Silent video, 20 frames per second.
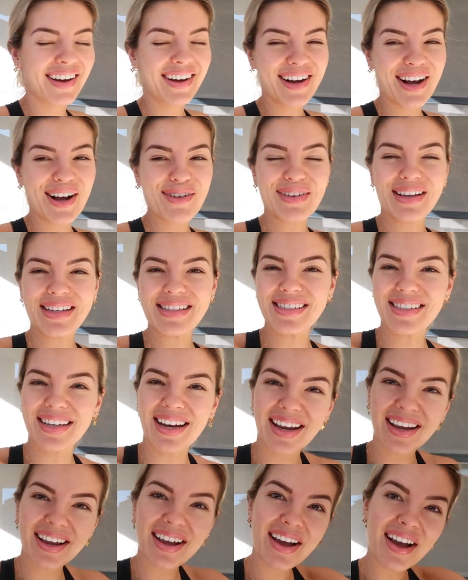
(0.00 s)
hung up
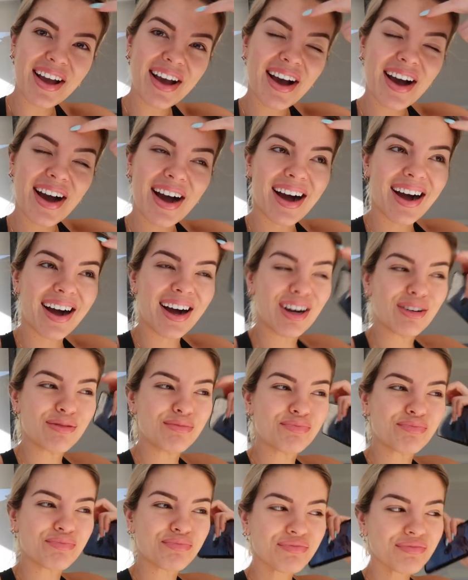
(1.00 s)
yesterday.
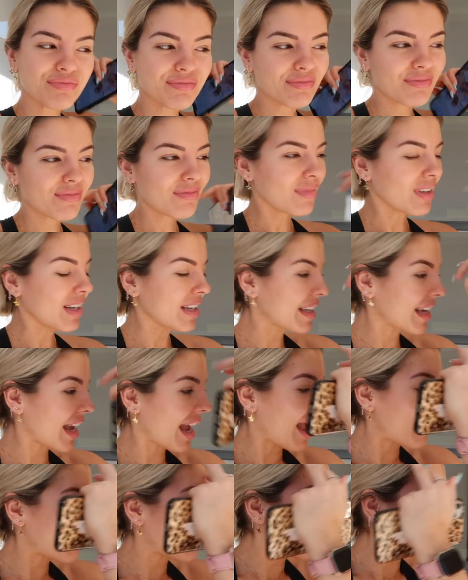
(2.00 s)
Um,
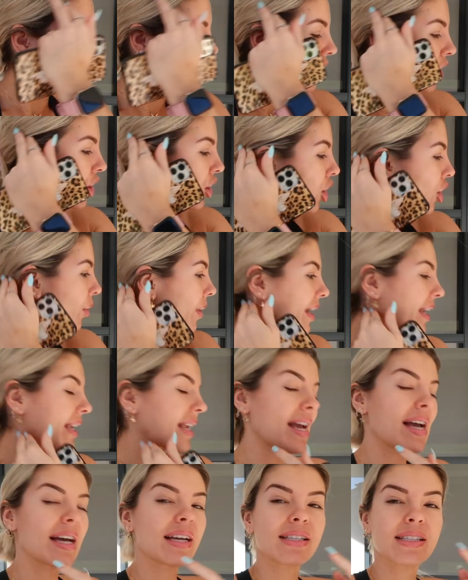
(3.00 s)
yeah, and then we're gonna go and
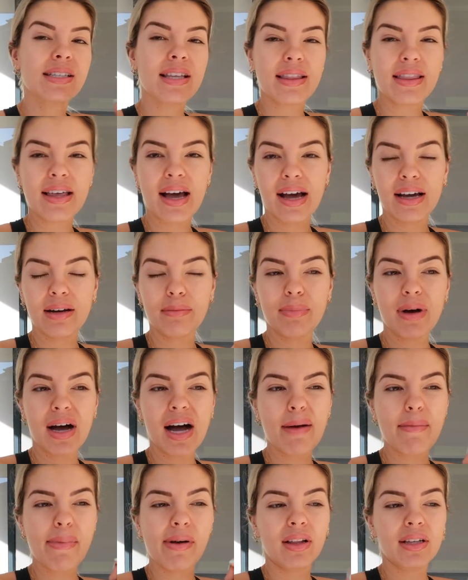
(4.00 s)
get that
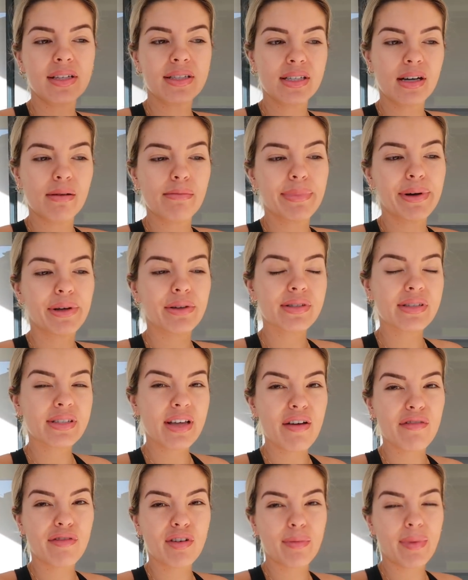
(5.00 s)
barbell and dumbbell
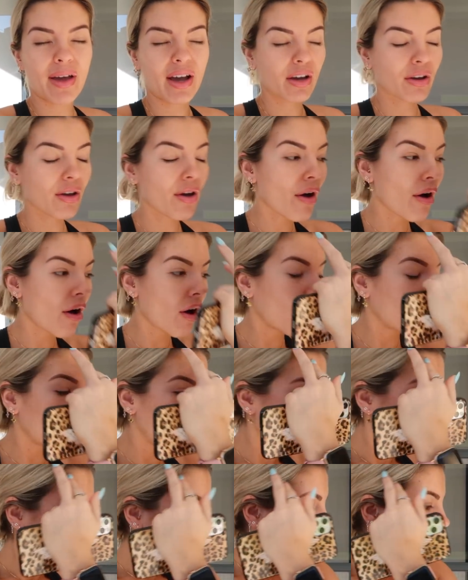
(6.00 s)
set from that
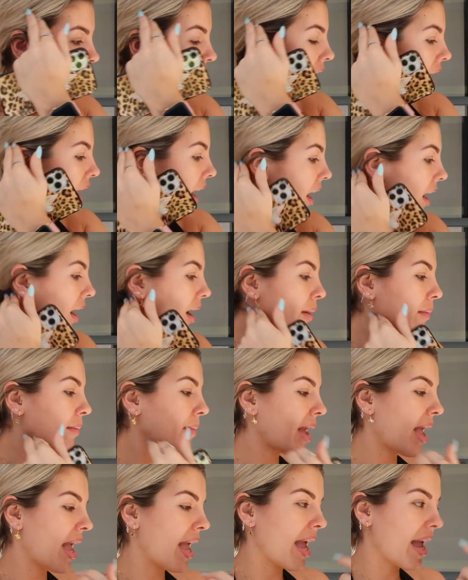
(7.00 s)
girl
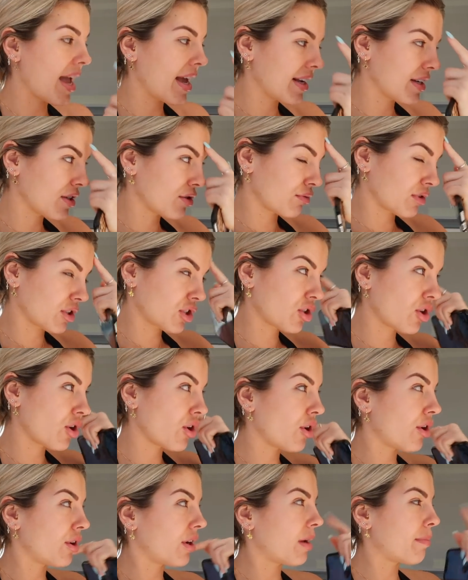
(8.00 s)
um, and
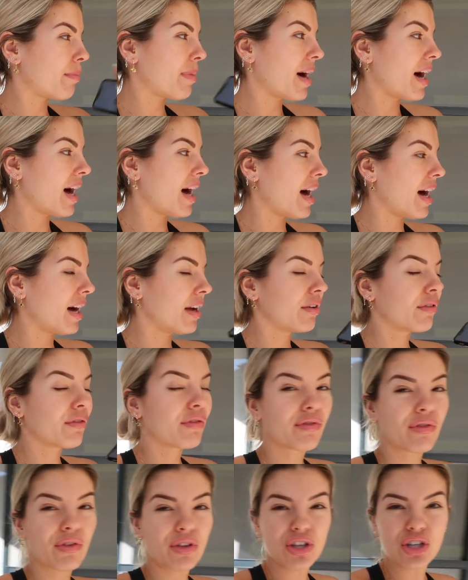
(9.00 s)
return a part
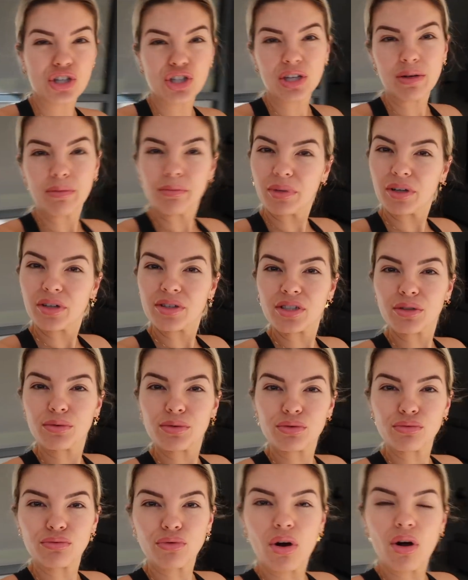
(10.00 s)
for the gym because it
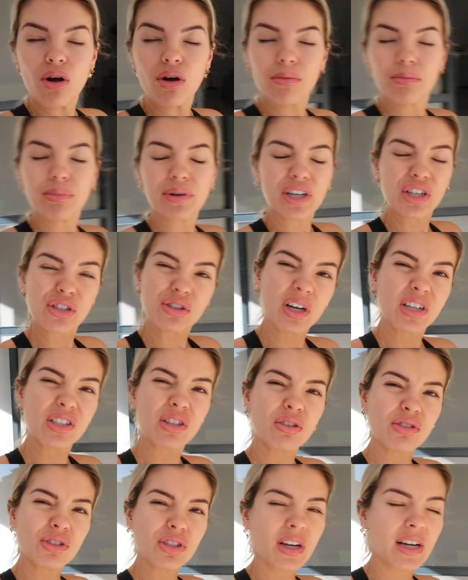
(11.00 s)
was wrong. Pretty sure I
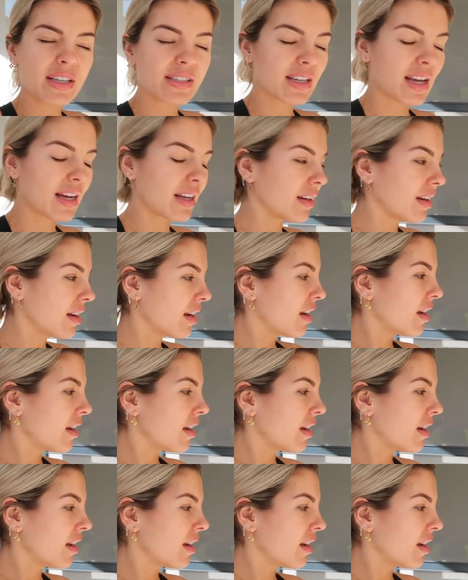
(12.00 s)
told you guys that.